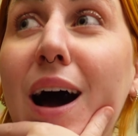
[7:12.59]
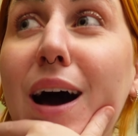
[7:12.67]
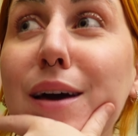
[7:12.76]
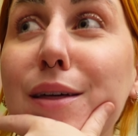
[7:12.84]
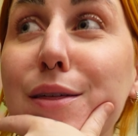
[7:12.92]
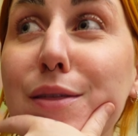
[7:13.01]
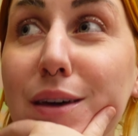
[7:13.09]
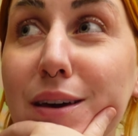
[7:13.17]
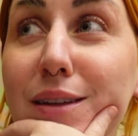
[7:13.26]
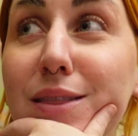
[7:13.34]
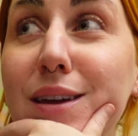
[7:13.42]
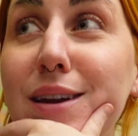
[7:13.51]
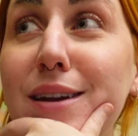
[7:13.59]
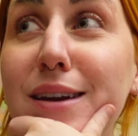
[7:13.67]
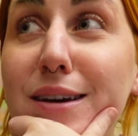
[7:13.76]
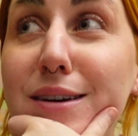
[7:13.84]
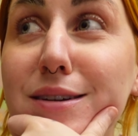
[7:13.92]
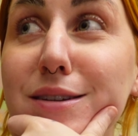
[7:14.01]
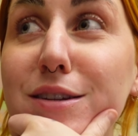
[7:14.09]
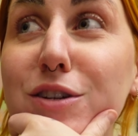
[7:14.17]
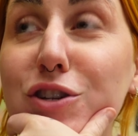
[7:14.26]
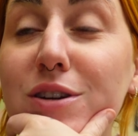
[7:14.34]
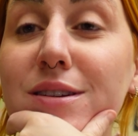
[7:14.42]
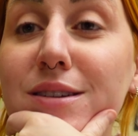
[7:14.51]
I think that it is
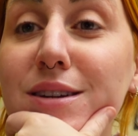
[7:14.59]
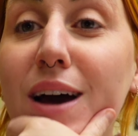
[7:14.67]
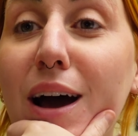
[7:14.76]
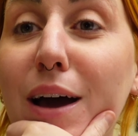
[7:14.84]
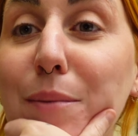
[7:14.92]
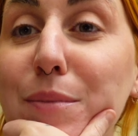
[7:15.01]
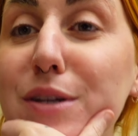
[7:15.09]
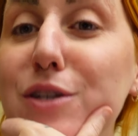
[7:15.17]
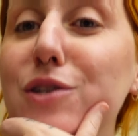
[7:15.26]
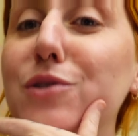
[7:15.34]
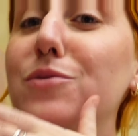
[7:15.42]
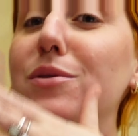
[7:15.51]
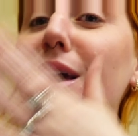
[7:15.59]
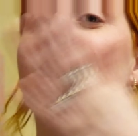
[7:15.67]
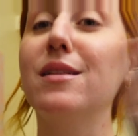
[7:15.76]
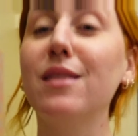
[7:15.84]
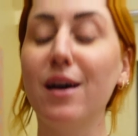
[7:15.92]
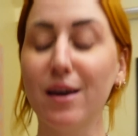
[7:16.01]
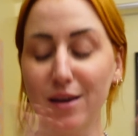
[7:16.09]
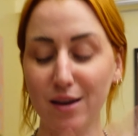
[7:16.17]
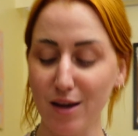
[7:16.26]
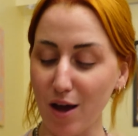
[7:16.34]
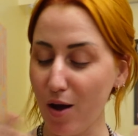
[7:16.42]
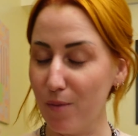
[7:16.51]
just time to get like
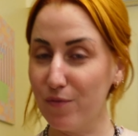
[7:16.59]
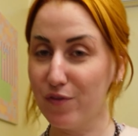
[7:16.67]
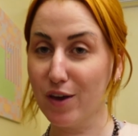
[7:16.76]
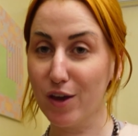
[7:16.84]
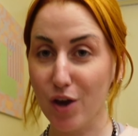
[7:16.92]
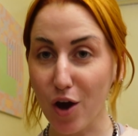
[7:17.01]
comfy